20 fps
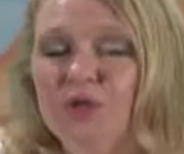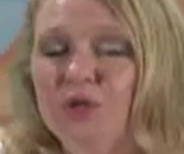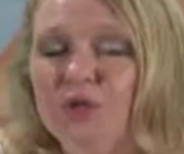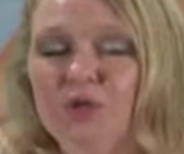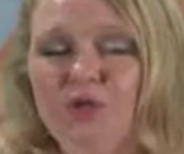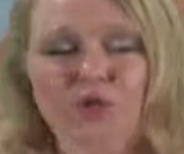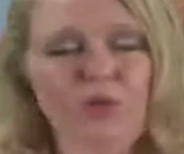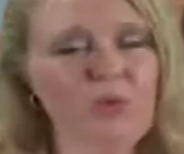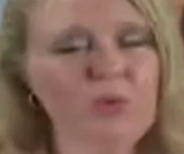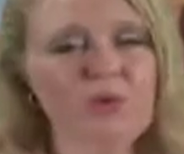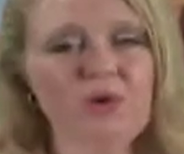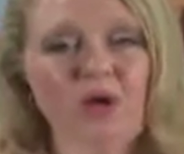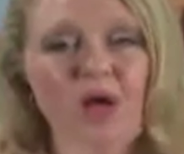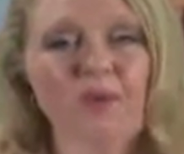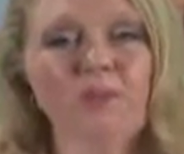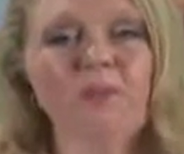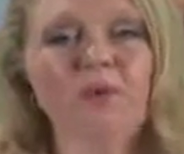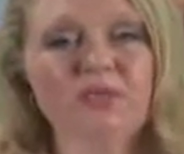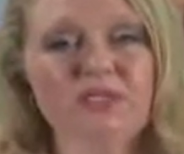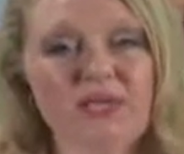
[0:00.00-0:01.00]
you are
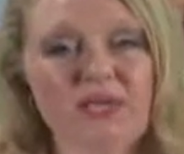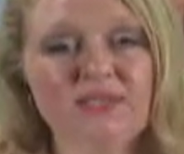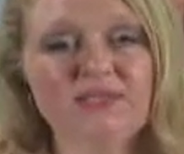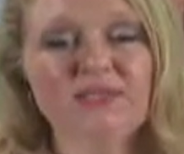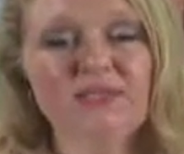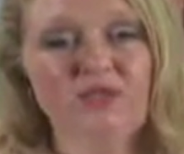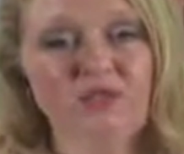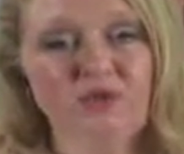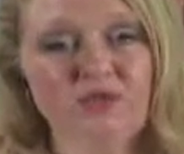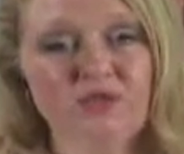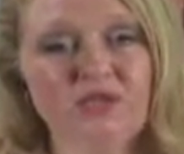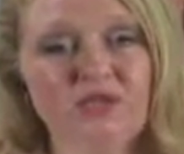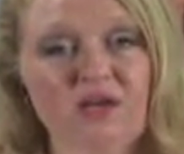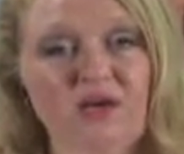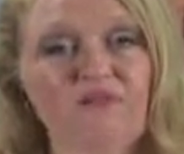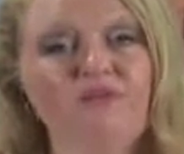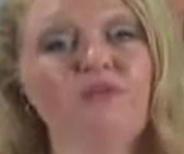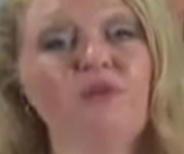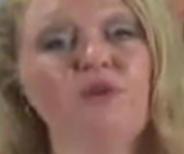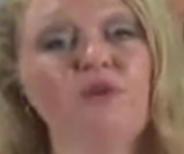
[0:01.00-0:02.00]
not protecting
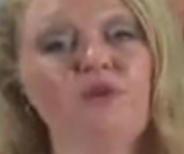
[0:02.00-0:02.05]
yourself